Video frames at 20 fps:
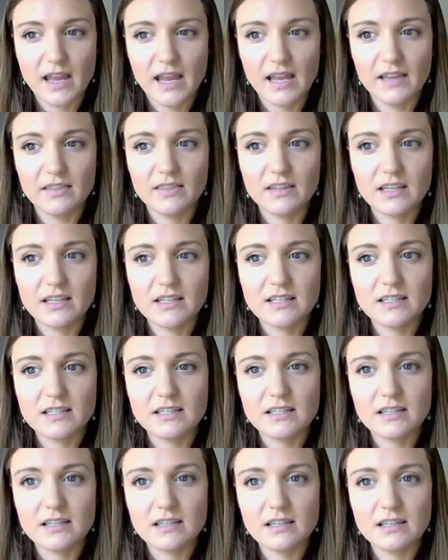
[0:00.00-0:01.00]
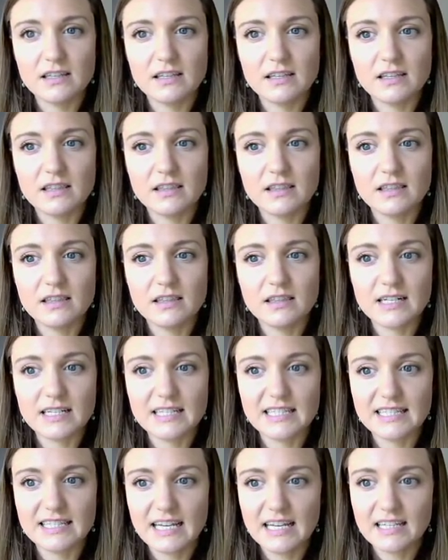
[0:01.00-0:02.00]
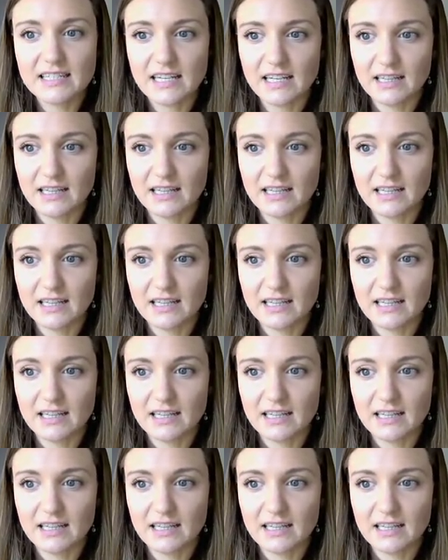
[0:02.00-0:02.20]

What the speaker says: And then the extant